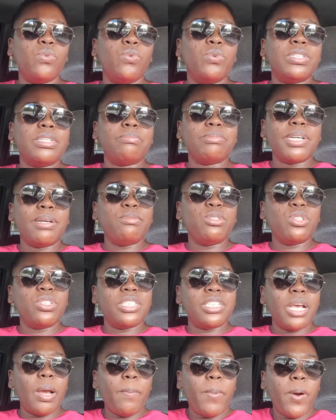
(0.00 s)
Sometimes you
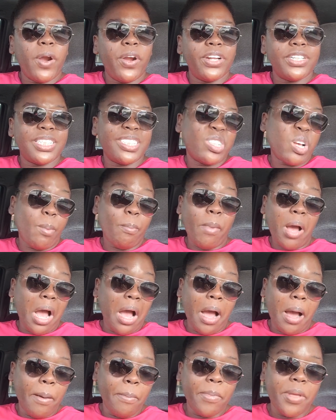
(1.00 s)
see a parent as a
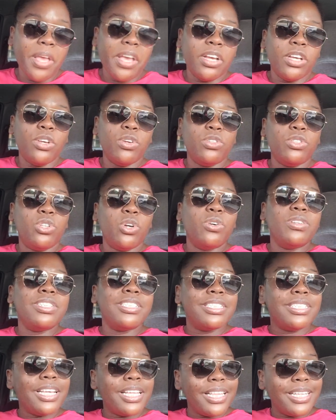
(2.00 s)
mom, you don't
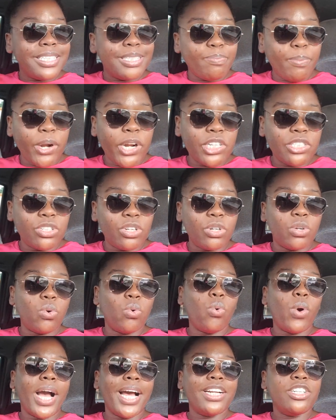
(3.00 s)
see this person
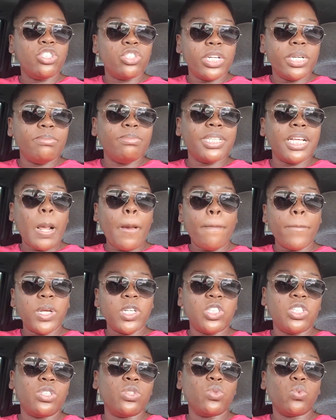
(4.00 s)
who had dreams and
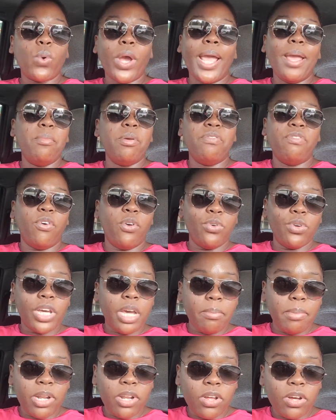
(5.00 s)
ambitions way before you
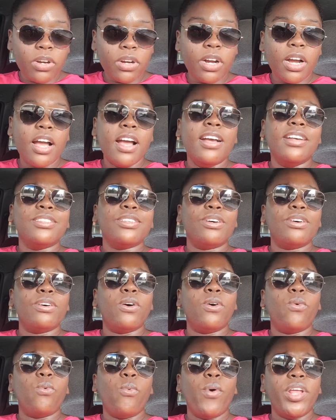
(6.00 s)
came along.
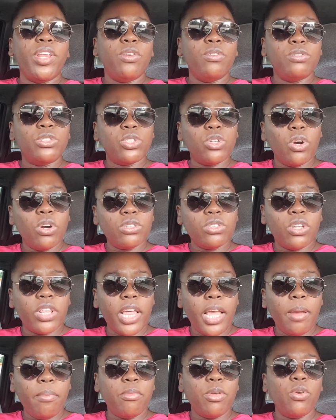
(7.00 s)
So when you talk to
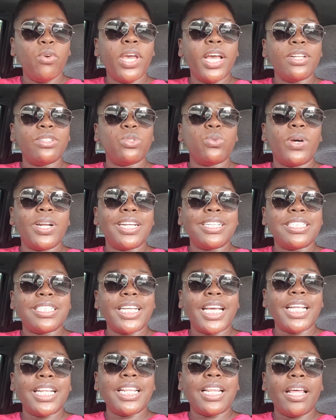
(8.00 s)
them, you get to
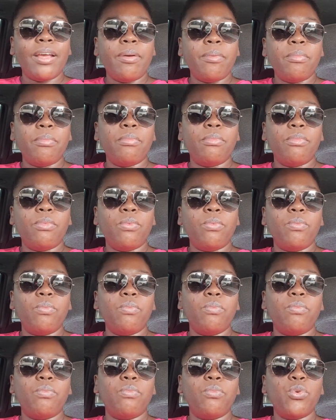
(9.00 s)
understand them.
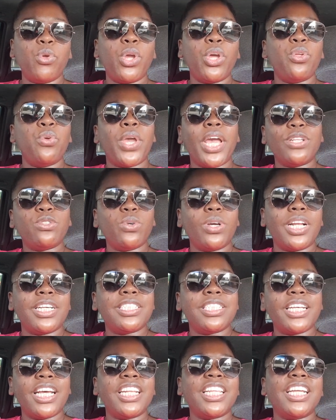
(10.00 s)
You get to
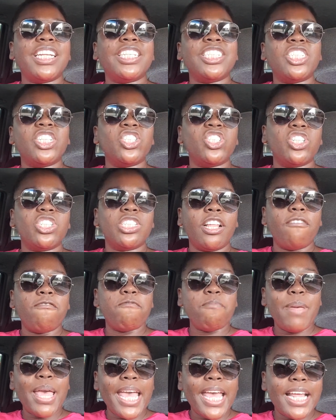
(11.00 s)
understand the decisions
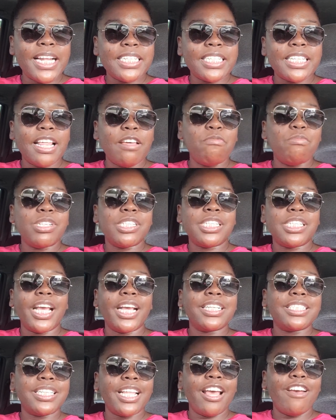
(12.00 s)
they've made, the
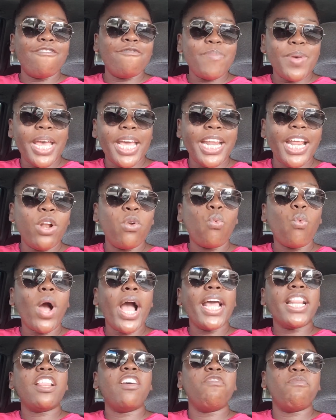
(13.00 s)
mistakes they've made, and
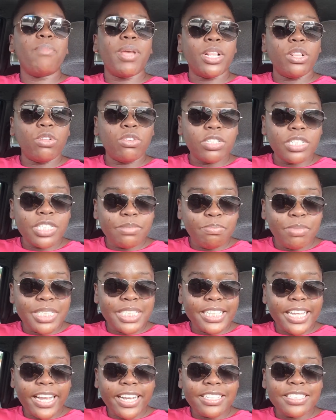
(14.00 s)
why they've made the
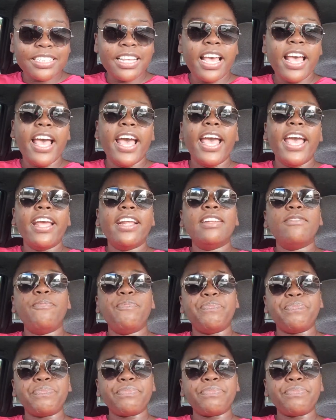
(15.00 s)
mistakes. And